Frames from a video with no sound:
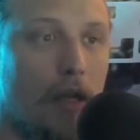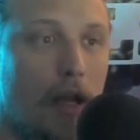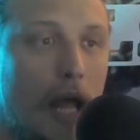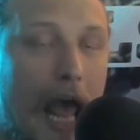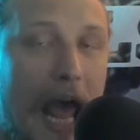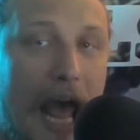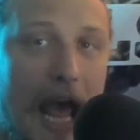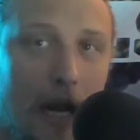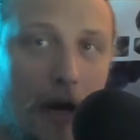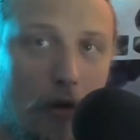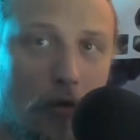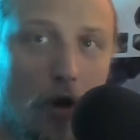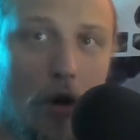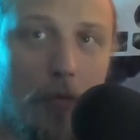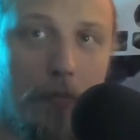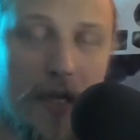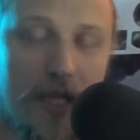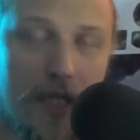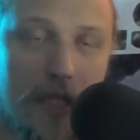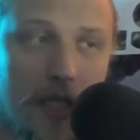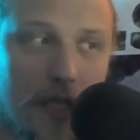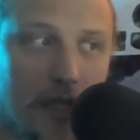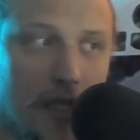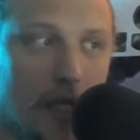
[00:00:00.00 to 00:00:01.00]
agro
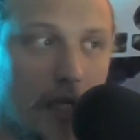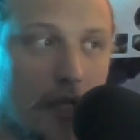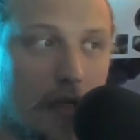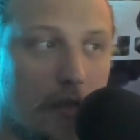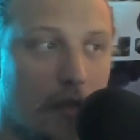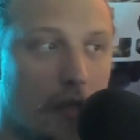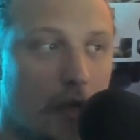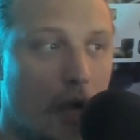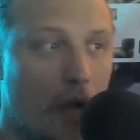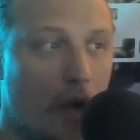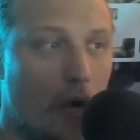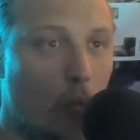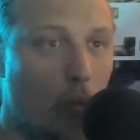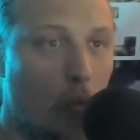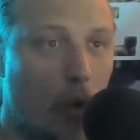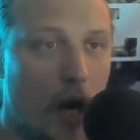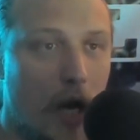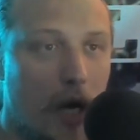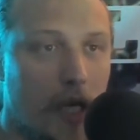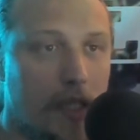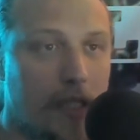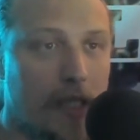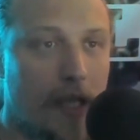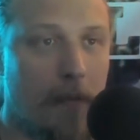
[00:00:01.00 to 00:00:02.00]
businesses
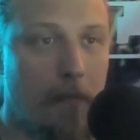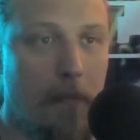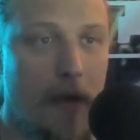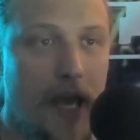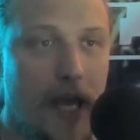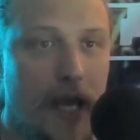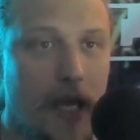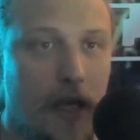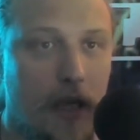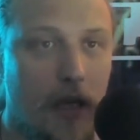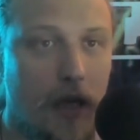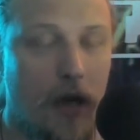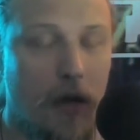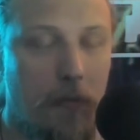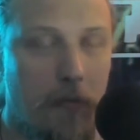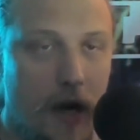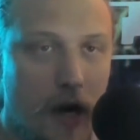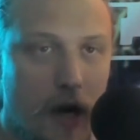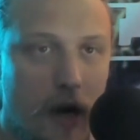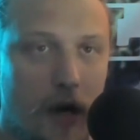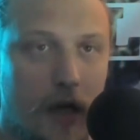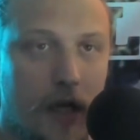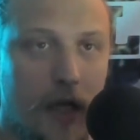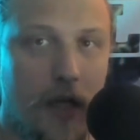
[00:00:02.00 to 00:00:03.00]
wanted to make
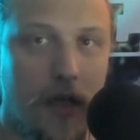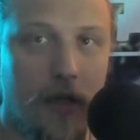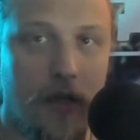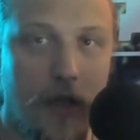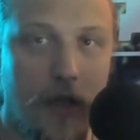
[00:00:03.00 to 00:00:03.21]
American